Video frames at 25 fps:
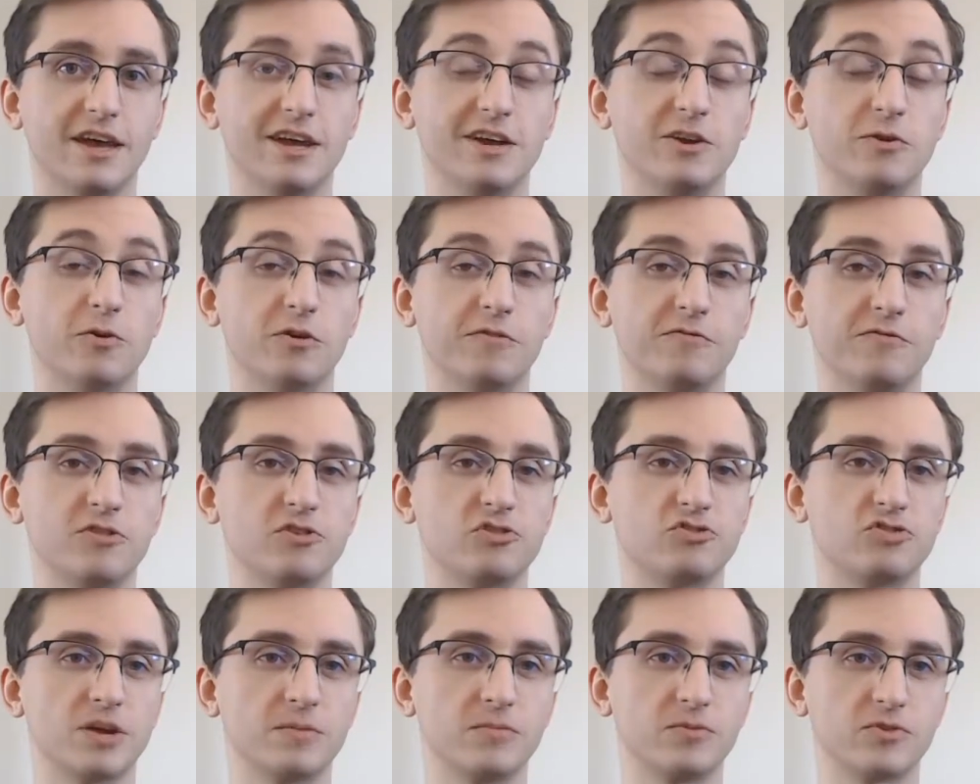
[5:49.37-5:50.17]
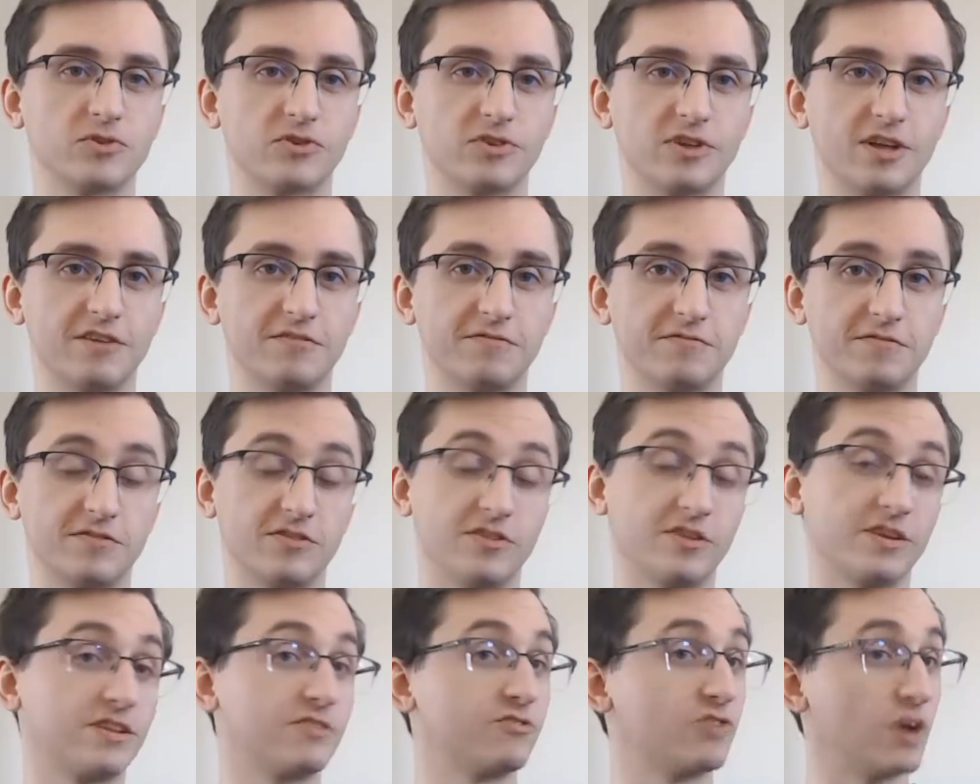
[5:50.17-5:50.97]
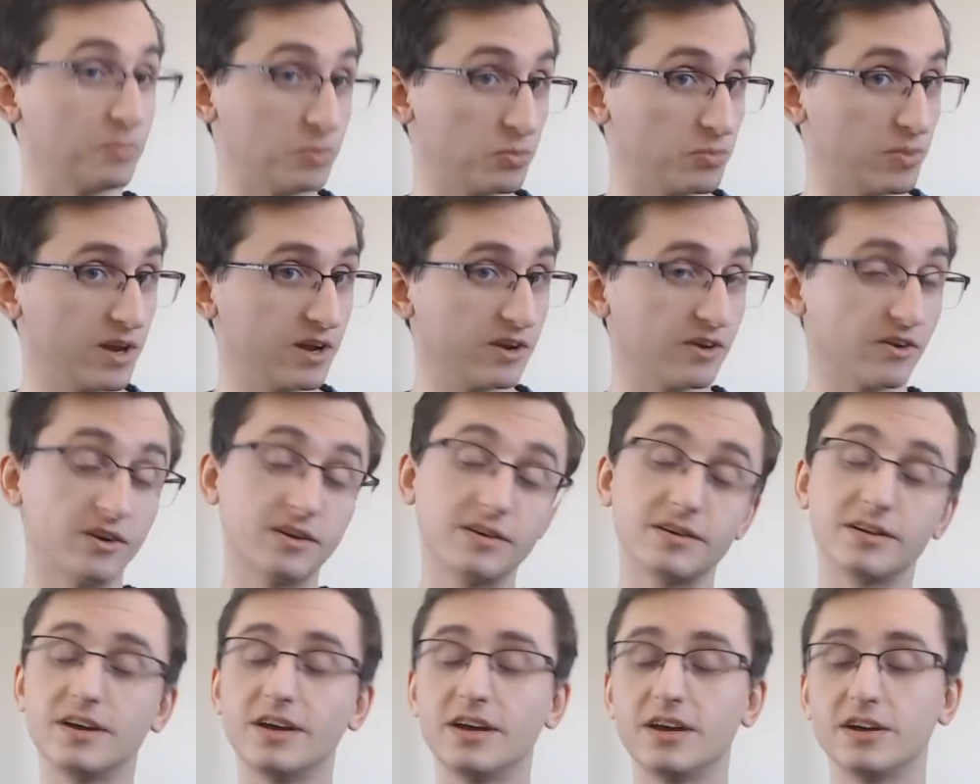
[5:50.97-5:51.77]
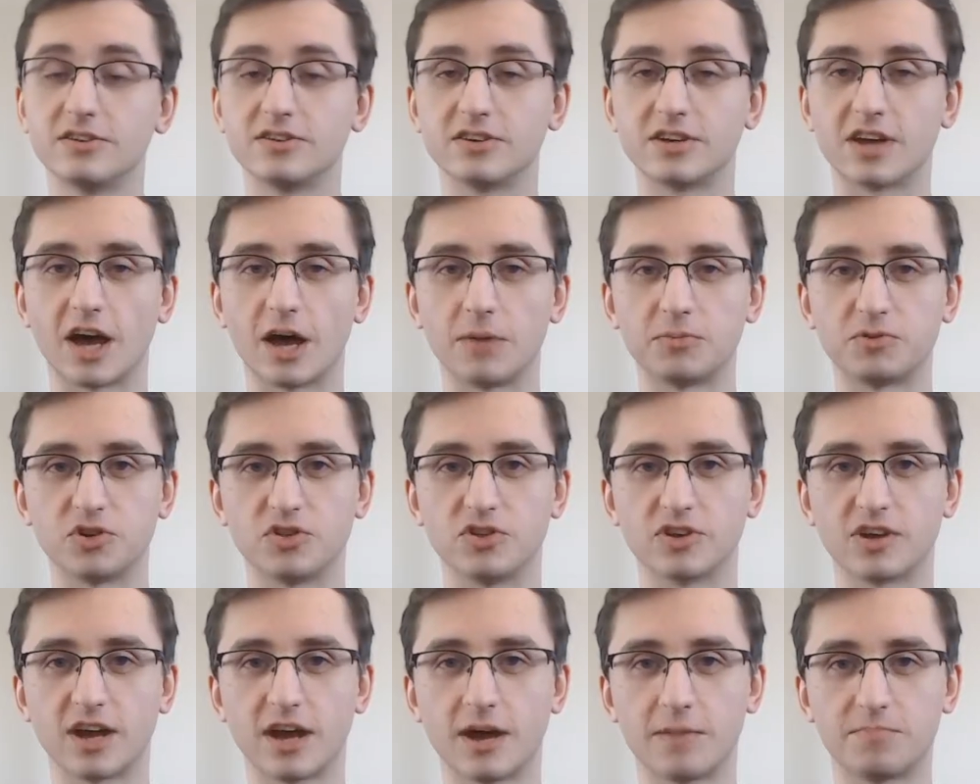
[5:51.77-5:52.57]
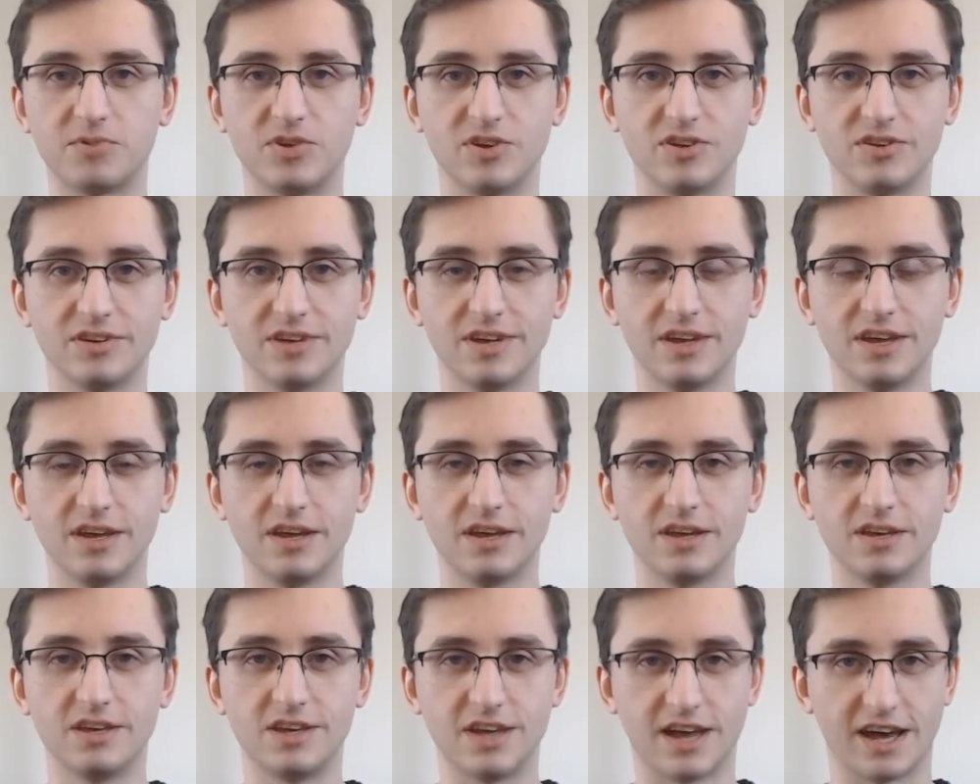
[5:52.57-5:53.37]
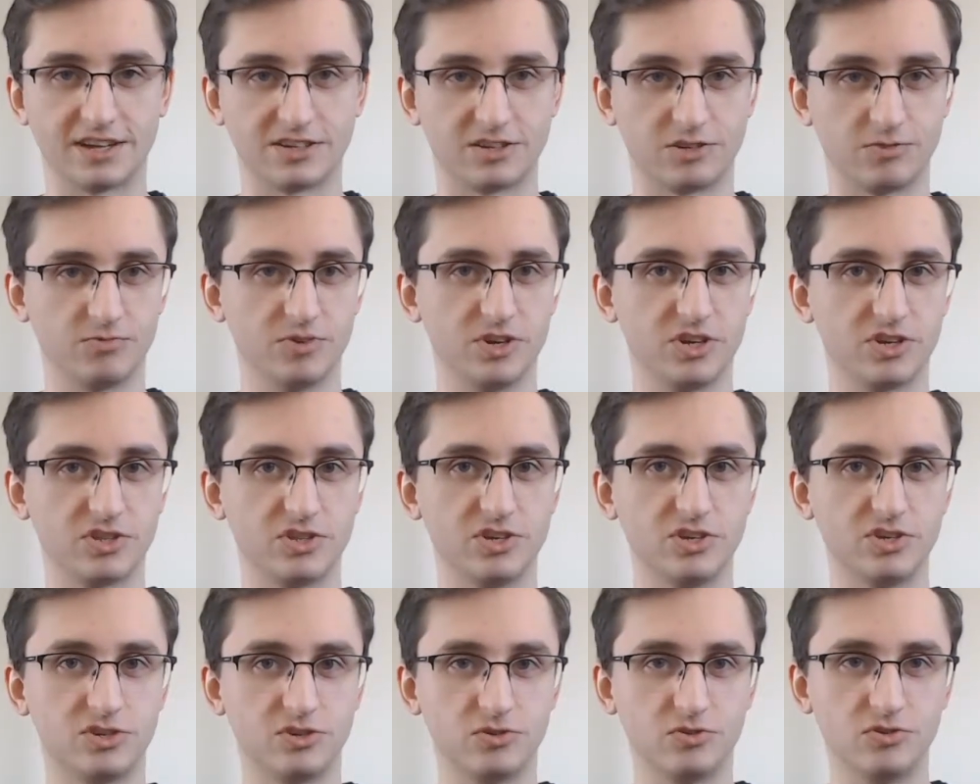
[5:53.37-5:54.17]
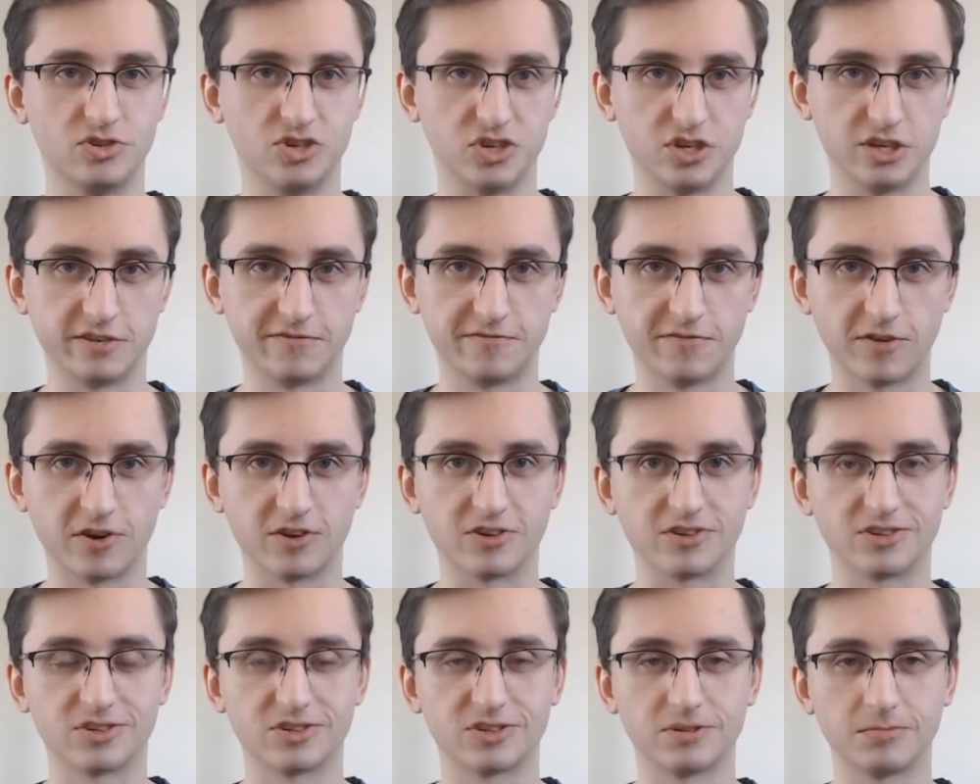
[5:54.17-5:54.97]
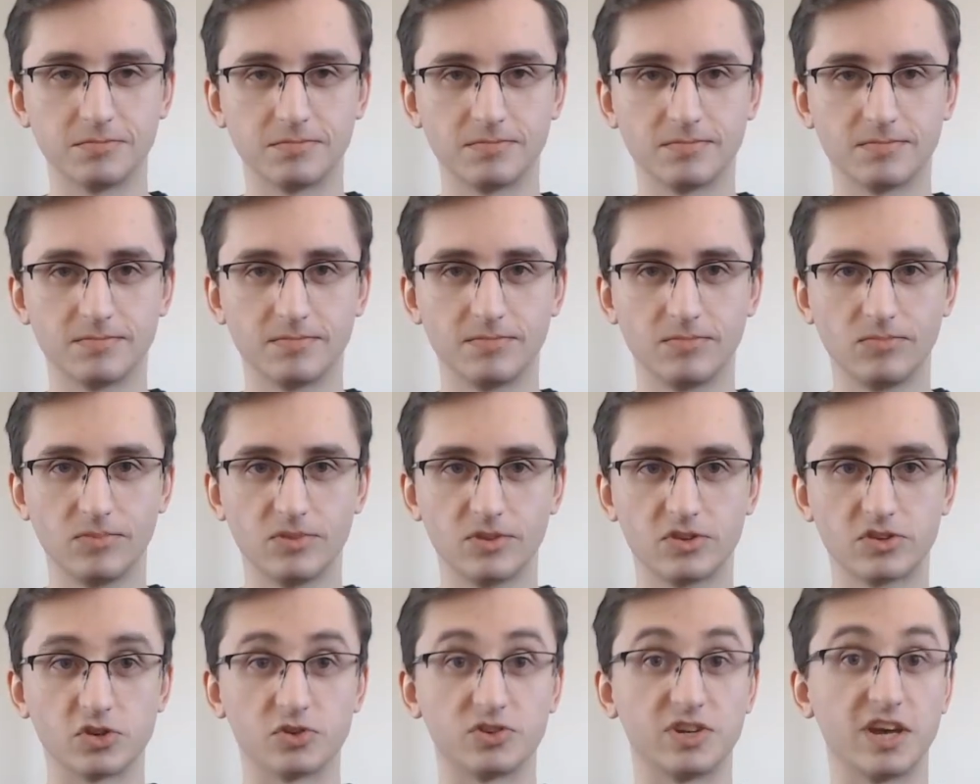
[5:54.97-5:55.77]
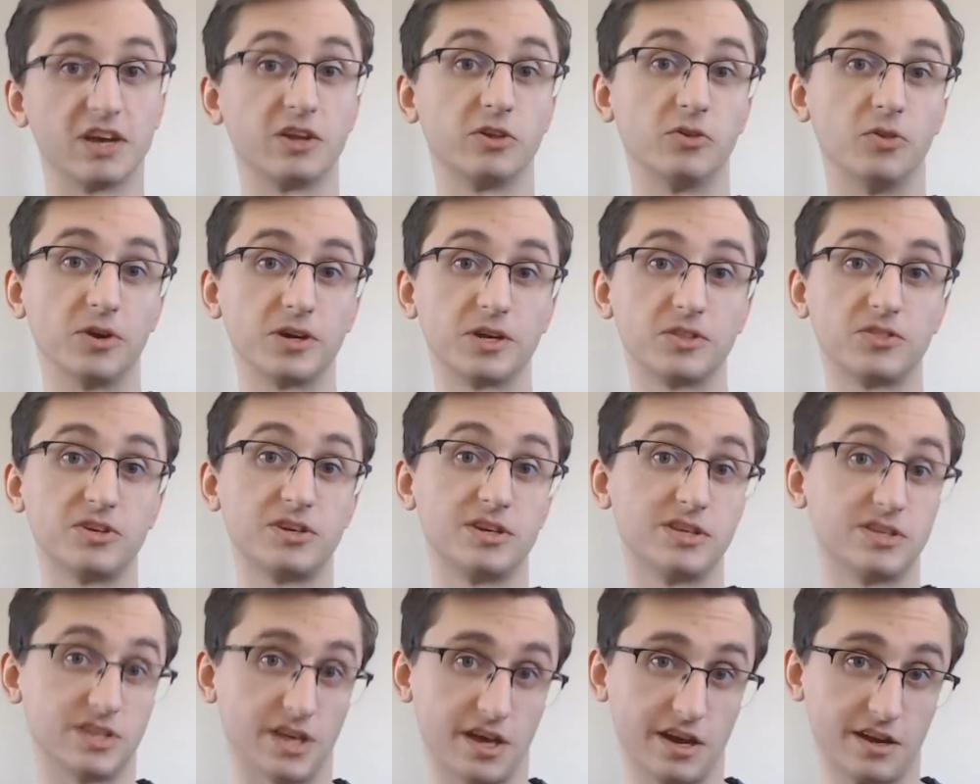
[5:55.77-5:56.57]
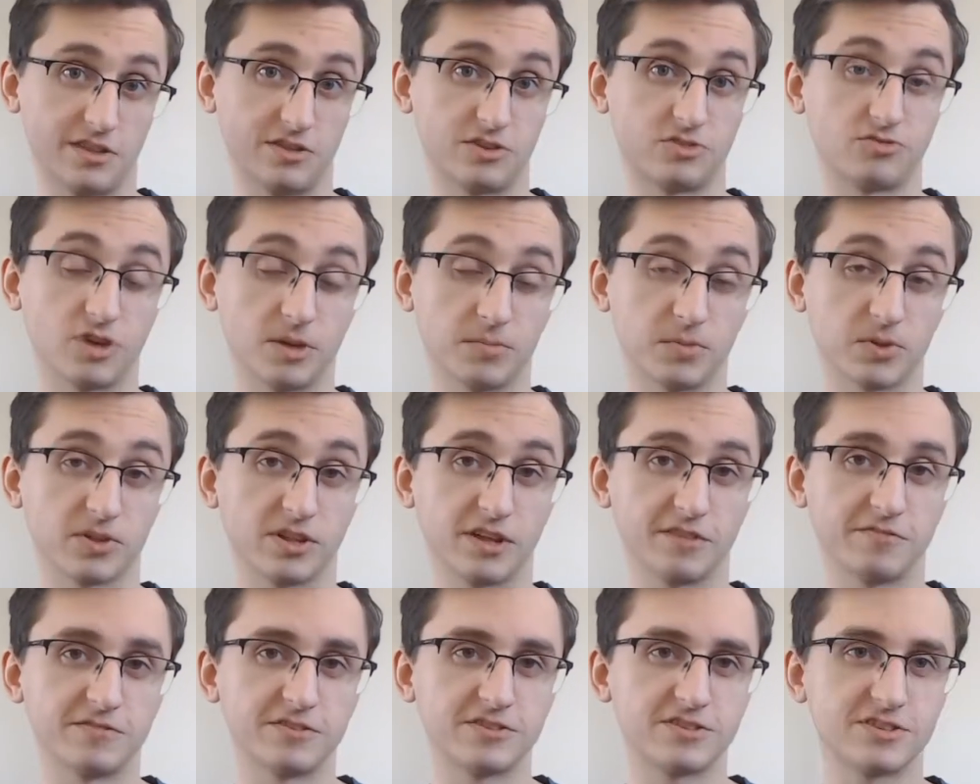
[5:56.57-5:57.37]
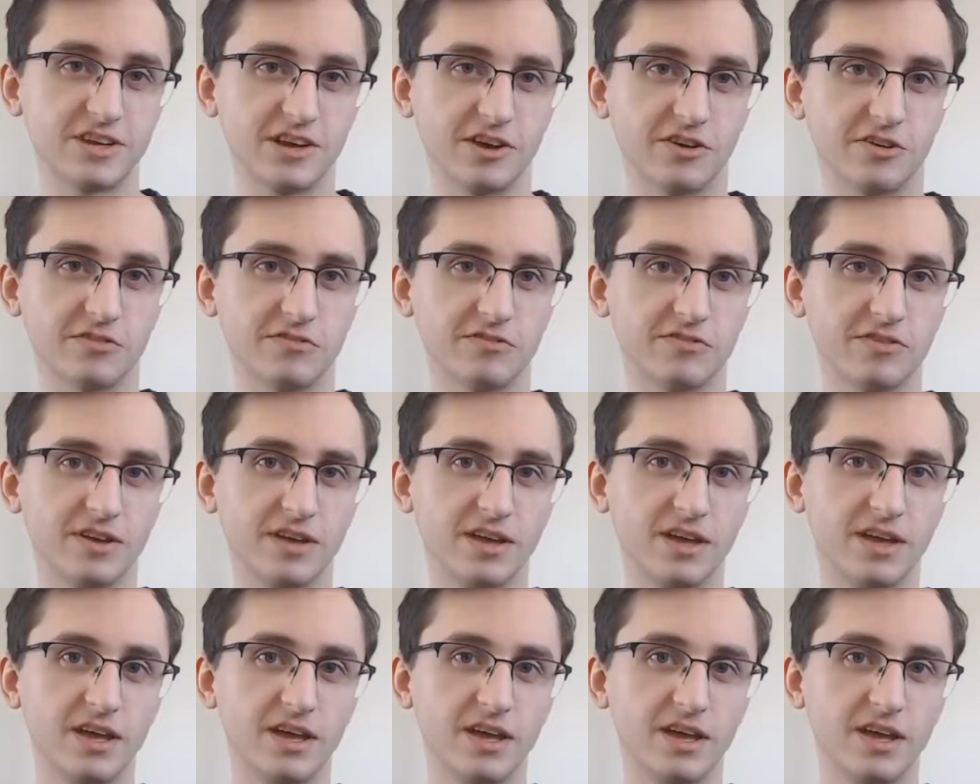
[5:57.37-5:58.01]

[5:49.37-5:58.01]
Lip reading: And in order for the treble clef, the treble maker, to capture the captain, he has to reach these two G's first. So take a look at the design of the treble clef itself.